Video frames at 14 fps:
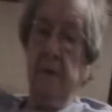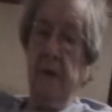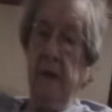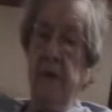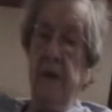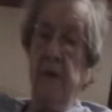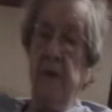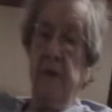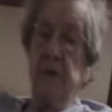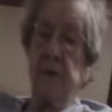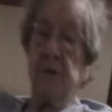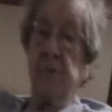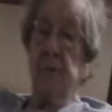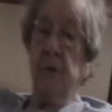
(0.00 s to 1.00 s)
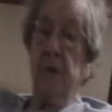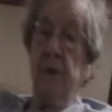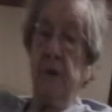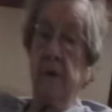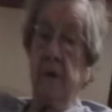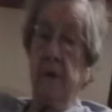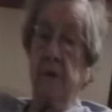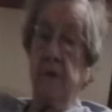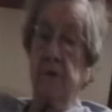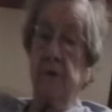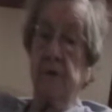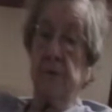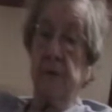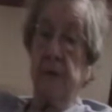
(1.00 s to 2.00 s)
And then we used to boil the clothes
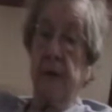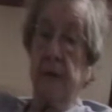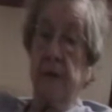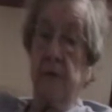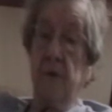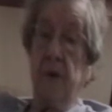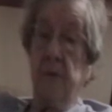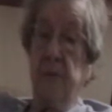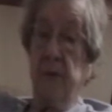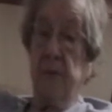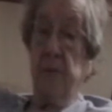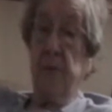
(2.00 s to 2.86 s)
too. We had great big